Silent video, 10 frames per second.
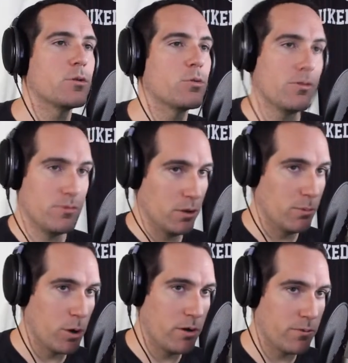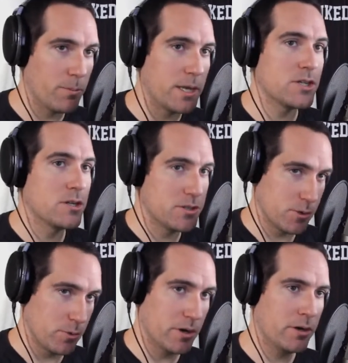reveal more information
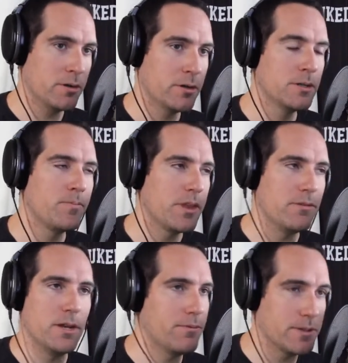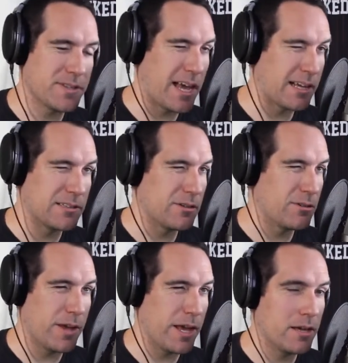sooner, even if it's like a little
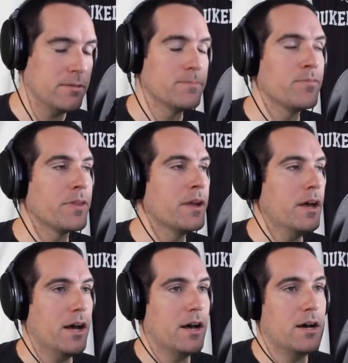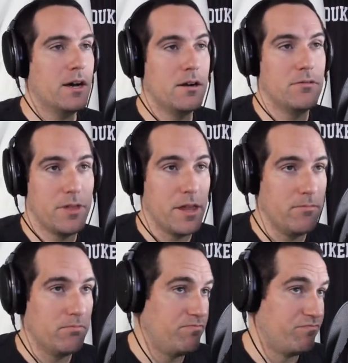vague,
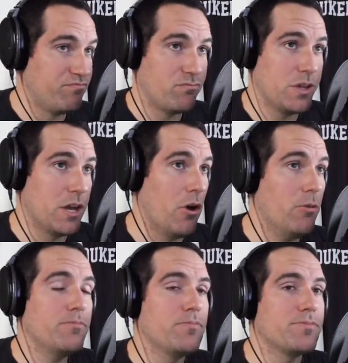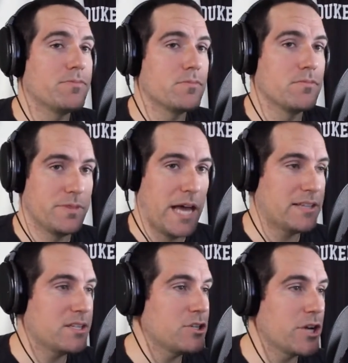then, you know,
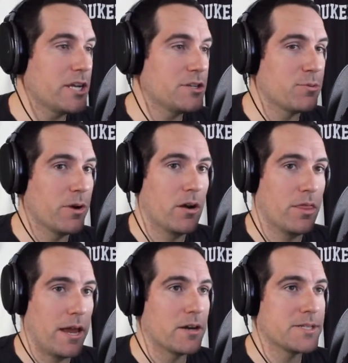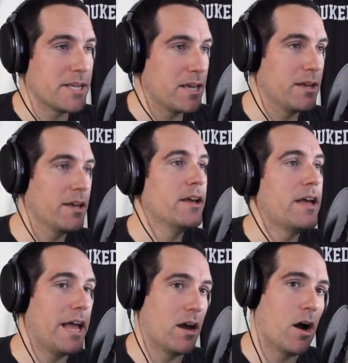that's a change where they are seeing,
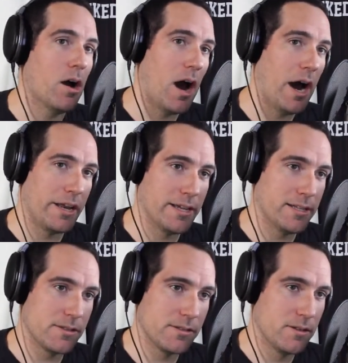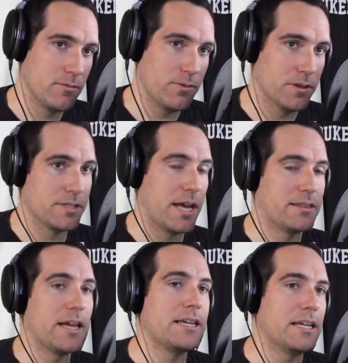hey, our audience feels like
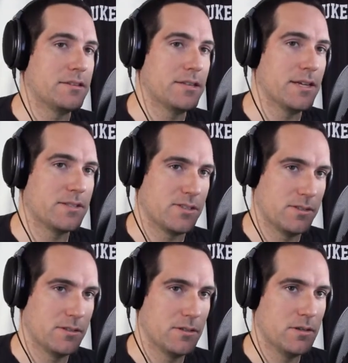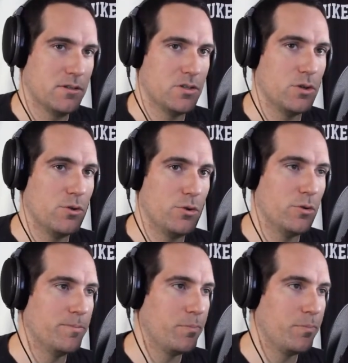they need this to